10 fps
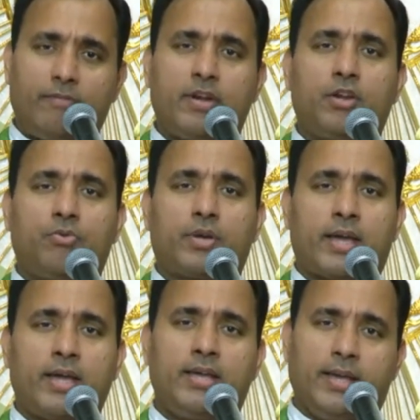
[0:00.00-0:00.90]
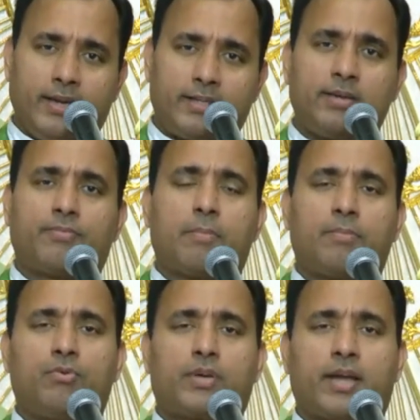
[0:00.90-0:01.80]
live in uk eating
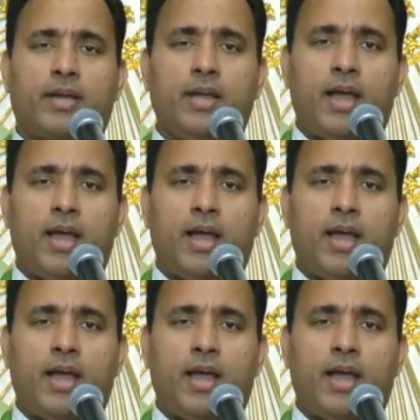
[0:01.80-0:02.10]
from uk